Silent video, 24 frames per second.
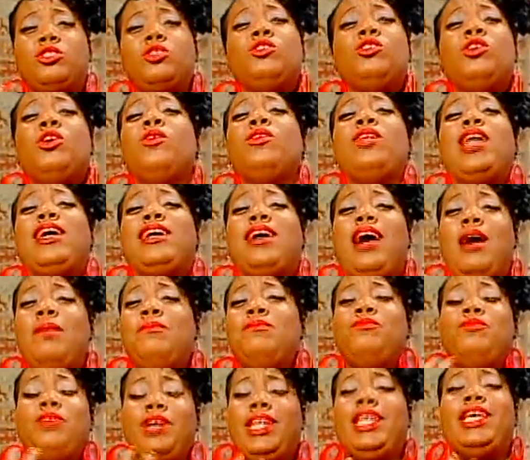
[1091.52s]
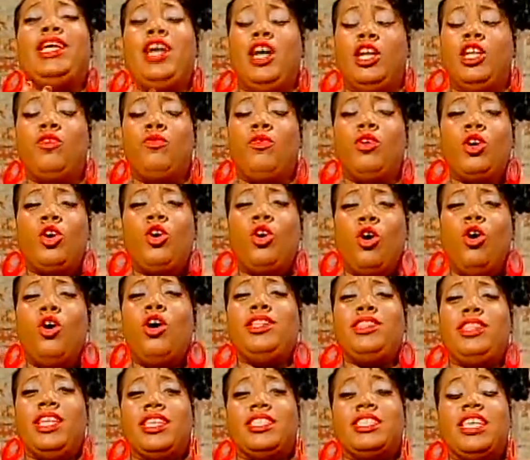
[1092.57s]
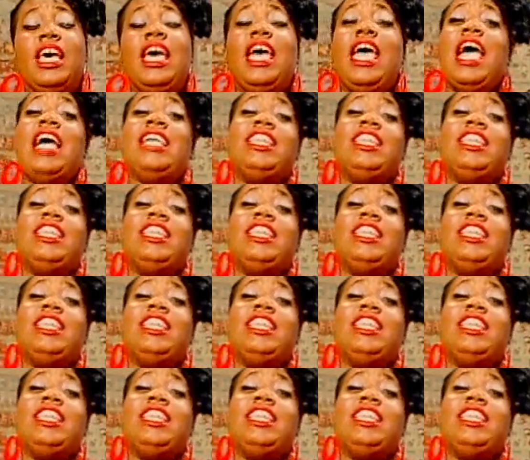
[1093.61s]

the studio like, I'm really going to record this?